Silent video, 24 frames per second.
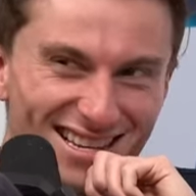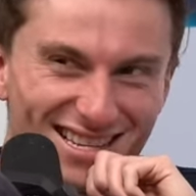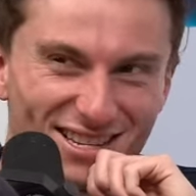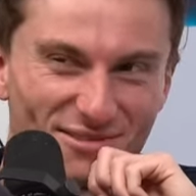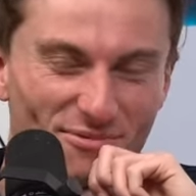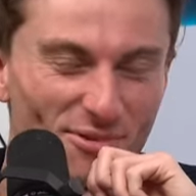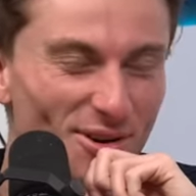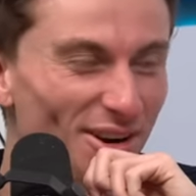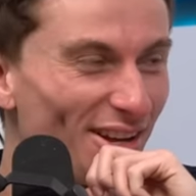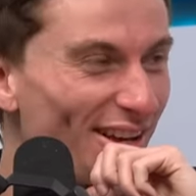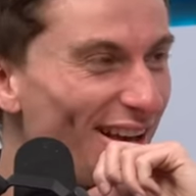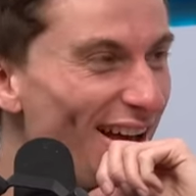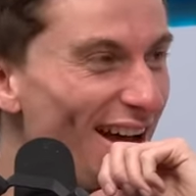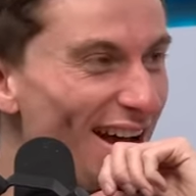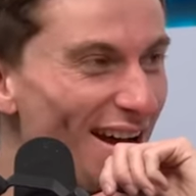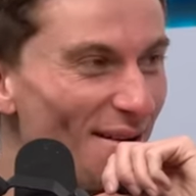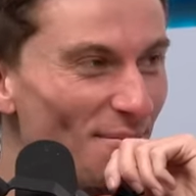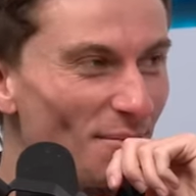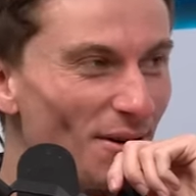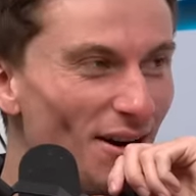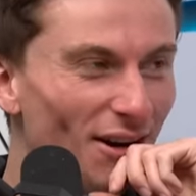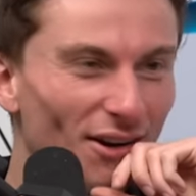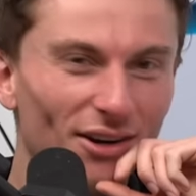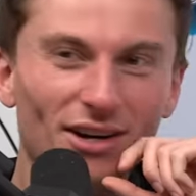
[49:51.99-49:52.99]
Swear to God,
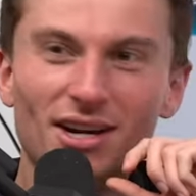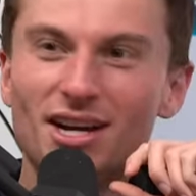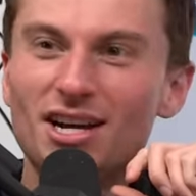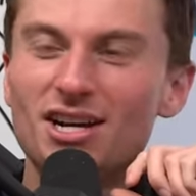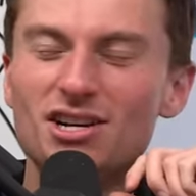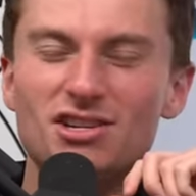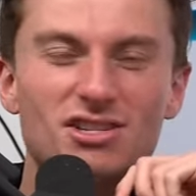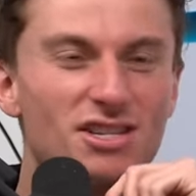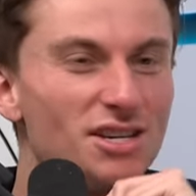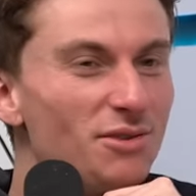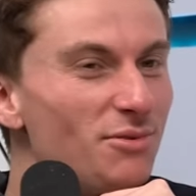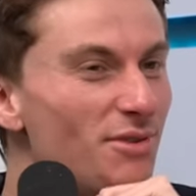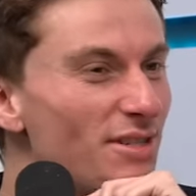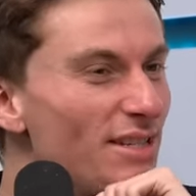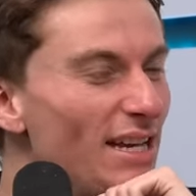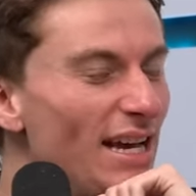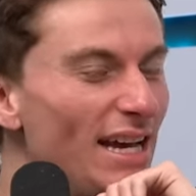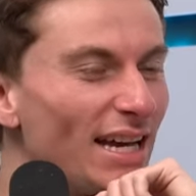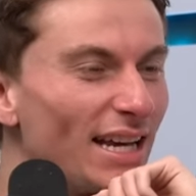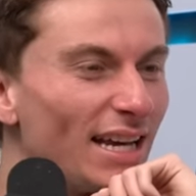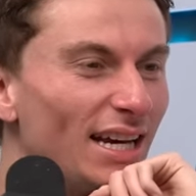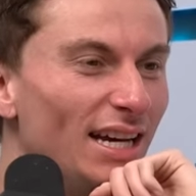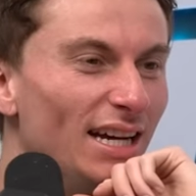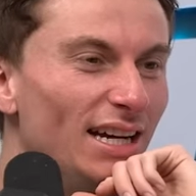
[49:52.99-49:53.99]
bro. She was
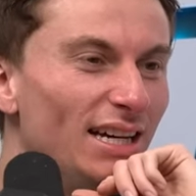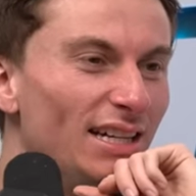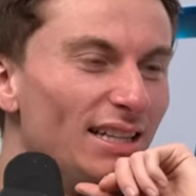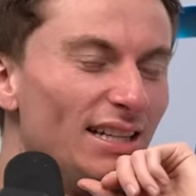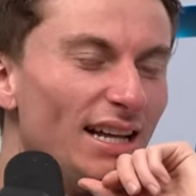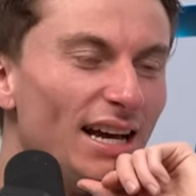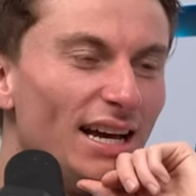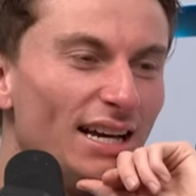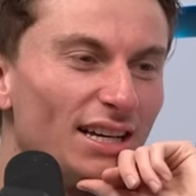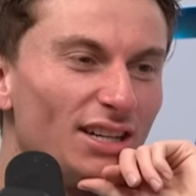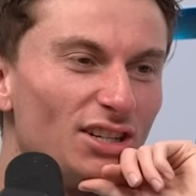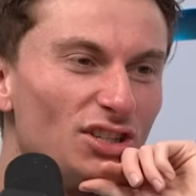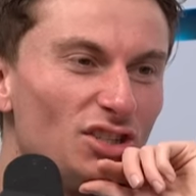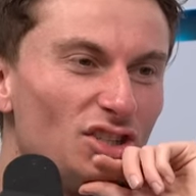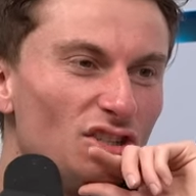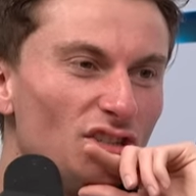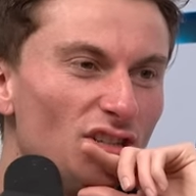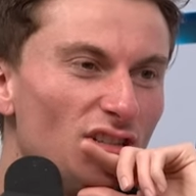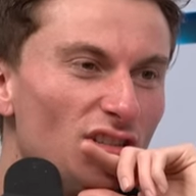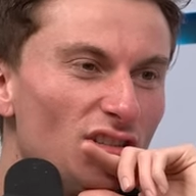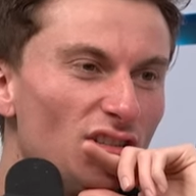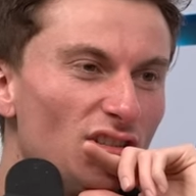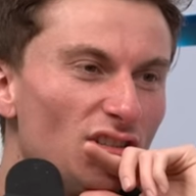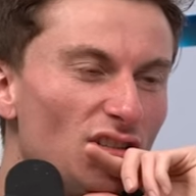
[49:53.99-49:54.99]
like, like she,
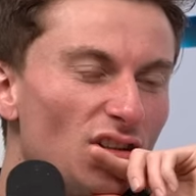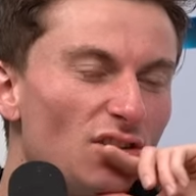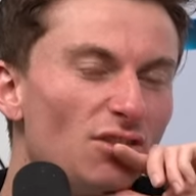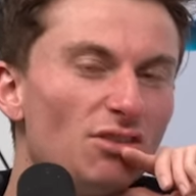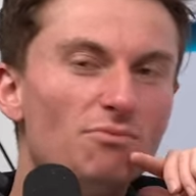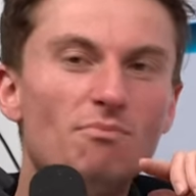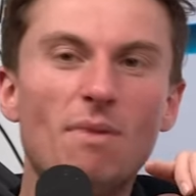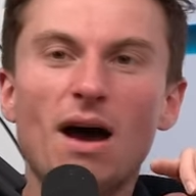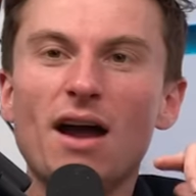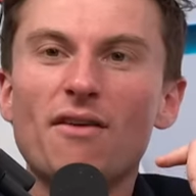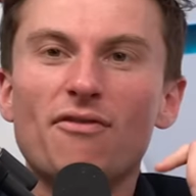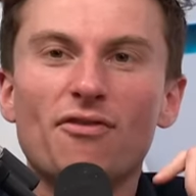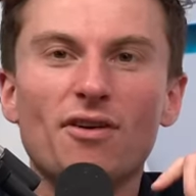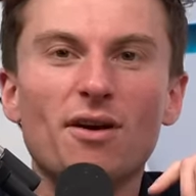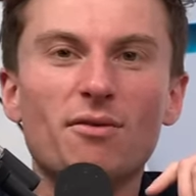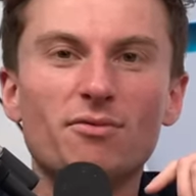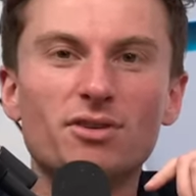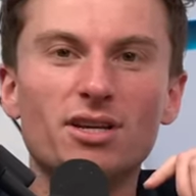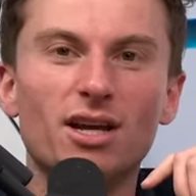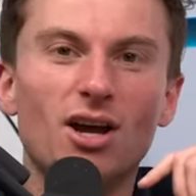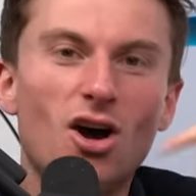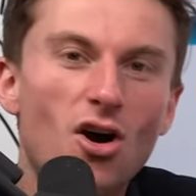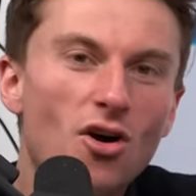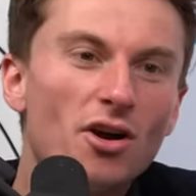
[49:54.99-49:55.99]
my friend was
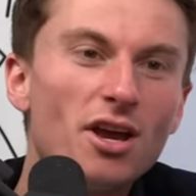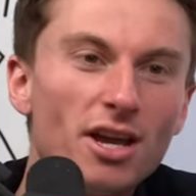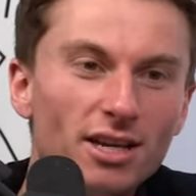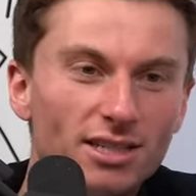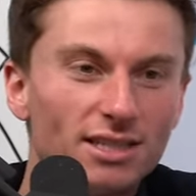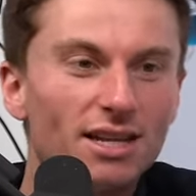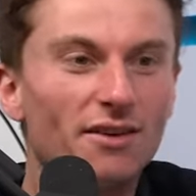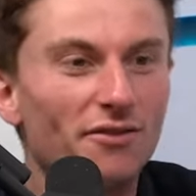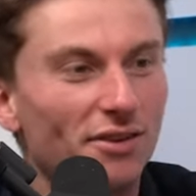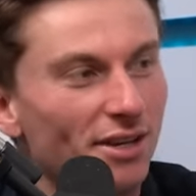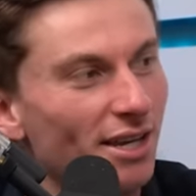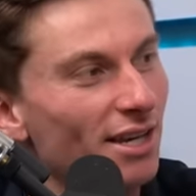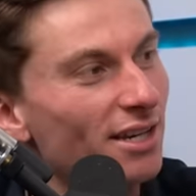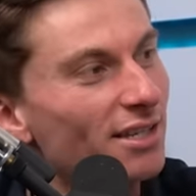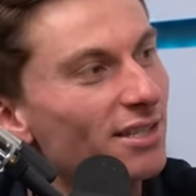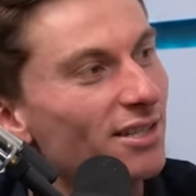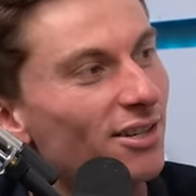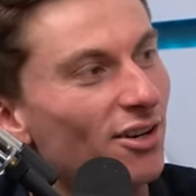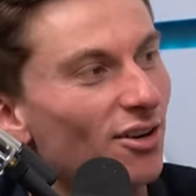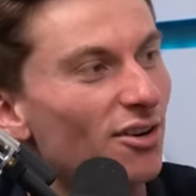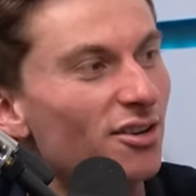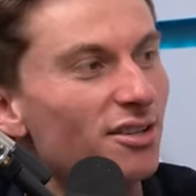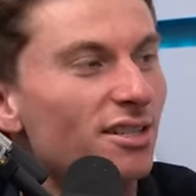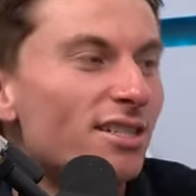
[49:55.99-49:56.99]
like, "Oh yeah, he's never kissed a
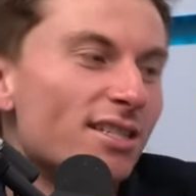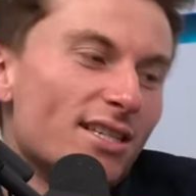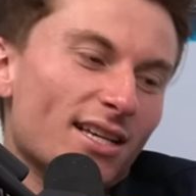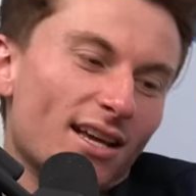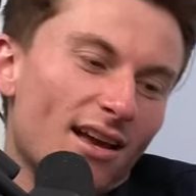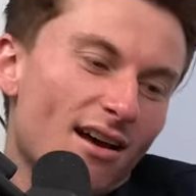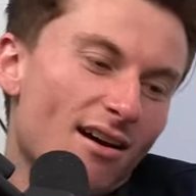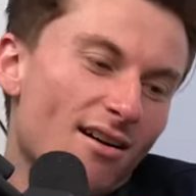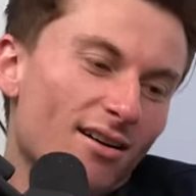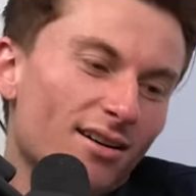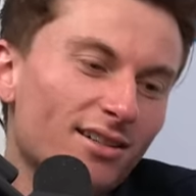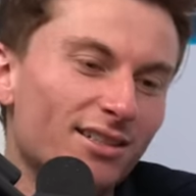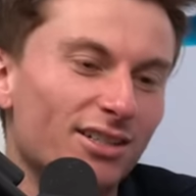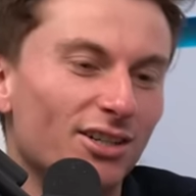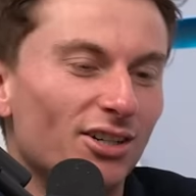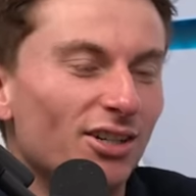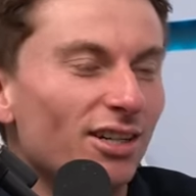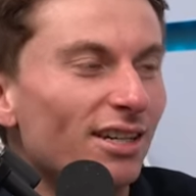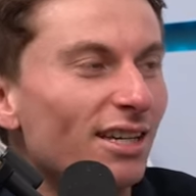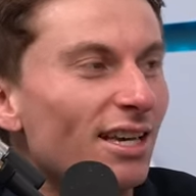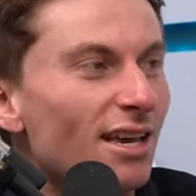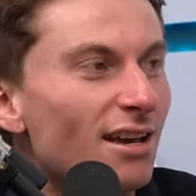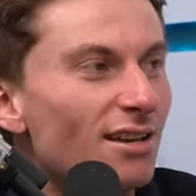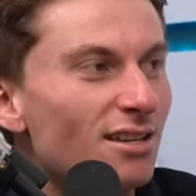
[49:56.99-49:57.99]
girl," and she's like, "I'll do it."
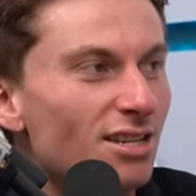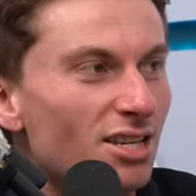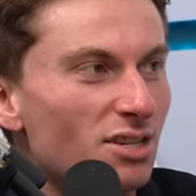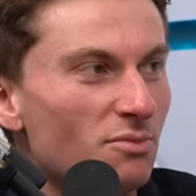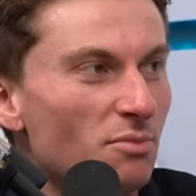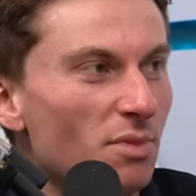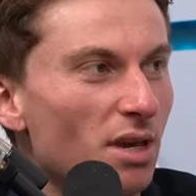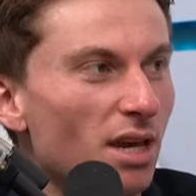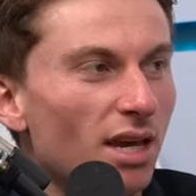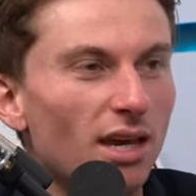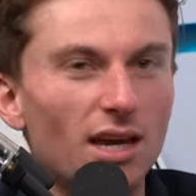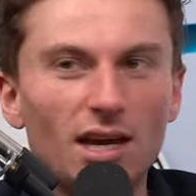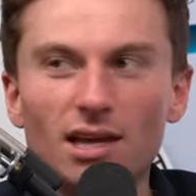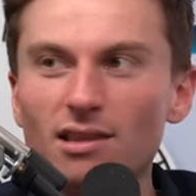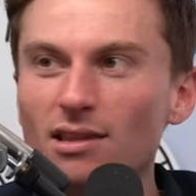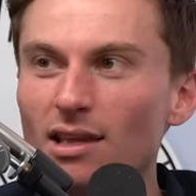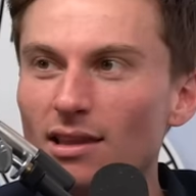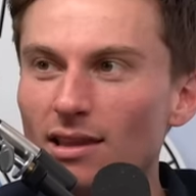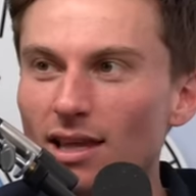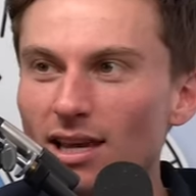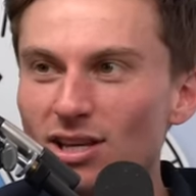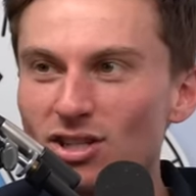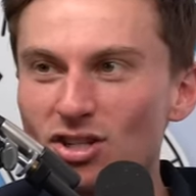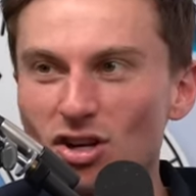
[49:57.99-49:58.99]
Kisses Damn. me, and then
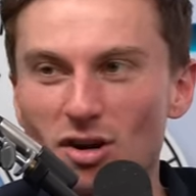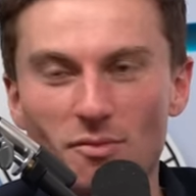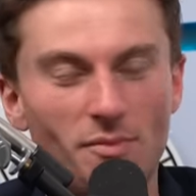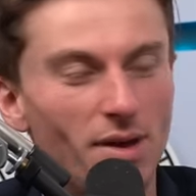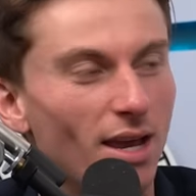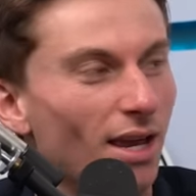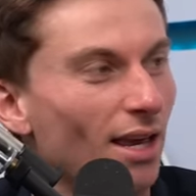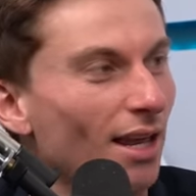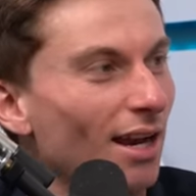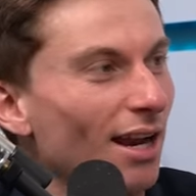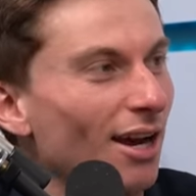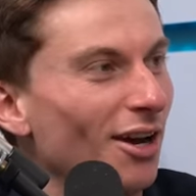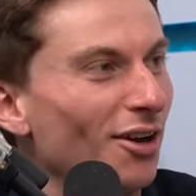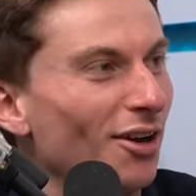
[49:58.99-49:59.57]
they start making out.